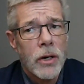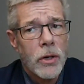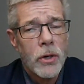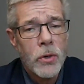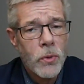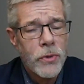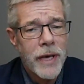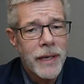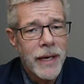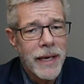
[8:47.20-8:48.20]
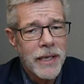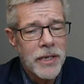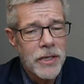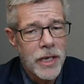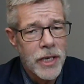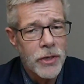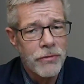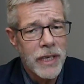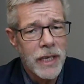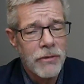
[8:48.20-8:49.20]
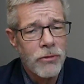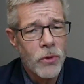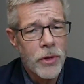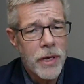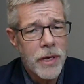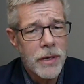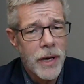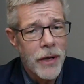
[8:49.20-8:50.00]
who then, I guess, is intervening for the